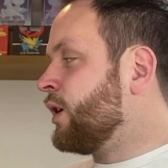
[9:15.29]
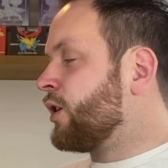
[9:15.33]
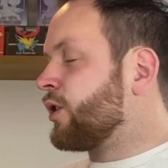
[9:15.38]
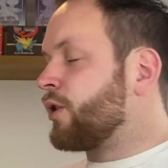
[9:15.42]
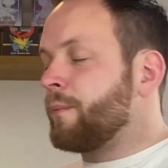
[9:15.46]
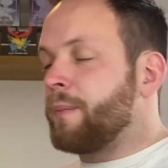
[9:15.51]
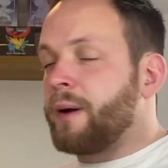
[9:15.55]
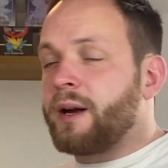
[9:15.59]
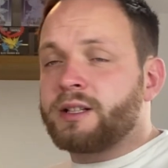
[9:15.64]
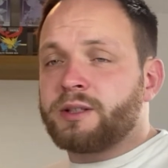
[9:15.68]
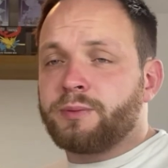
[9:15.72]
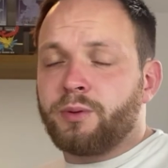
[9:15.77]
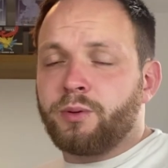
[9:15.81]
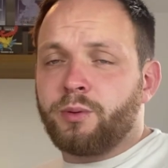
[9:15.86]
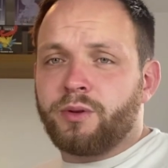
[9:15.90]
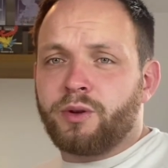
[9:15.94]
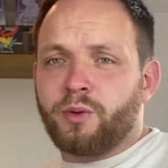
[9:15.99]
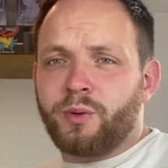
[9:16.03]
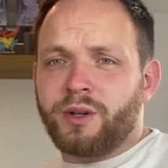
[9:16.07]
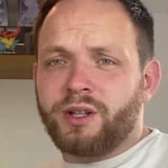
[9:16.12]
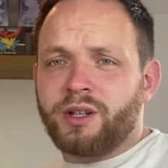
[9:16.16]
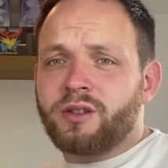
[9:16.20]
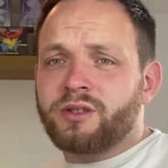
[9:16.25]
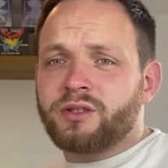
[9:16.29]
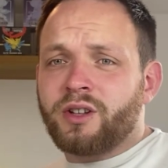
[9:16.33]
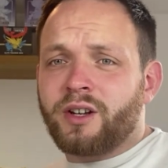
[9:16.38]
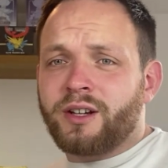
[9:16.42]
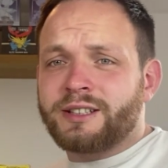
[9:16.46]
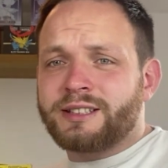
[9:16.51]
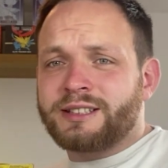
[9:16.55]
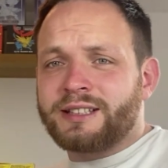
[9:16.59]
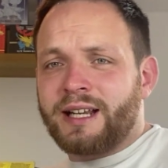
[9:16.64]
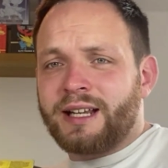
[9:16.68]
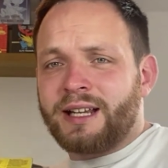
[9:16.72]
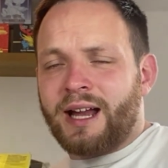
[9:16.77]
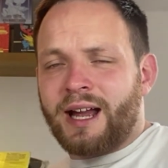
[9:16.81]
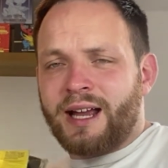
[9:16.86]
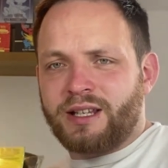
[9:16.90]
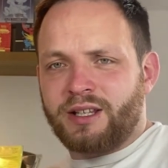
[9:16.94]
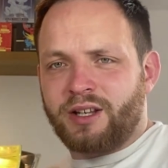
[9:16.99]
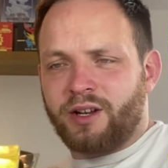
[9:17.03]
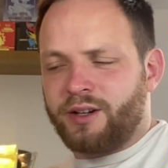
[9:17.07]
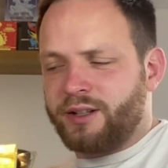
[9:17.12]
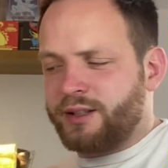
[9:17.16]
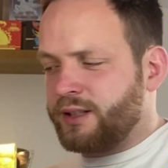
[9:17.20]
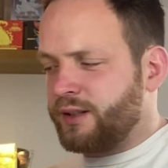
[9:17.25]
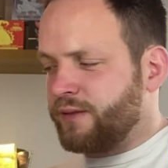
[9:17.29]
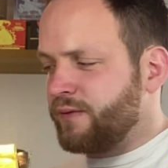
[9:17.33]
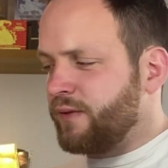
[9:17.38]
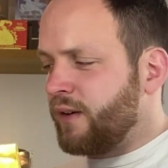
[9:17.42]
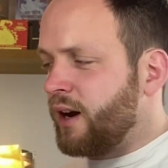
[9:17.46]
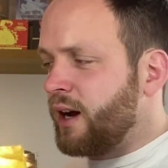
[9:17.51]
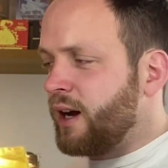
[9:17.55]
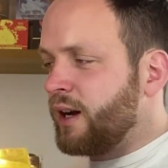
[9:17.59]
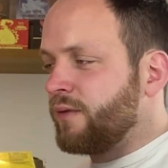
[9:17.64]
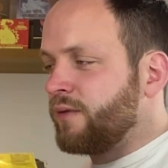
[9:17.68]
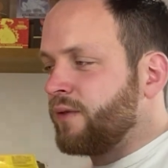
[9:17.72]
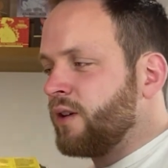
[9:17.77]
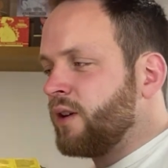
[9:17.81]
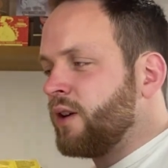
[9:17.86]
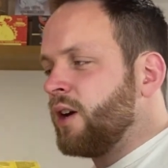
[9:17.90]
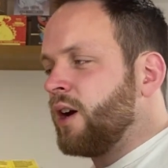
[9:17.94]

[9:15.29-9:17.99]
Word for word: Compatible with the Windows 98 and 95.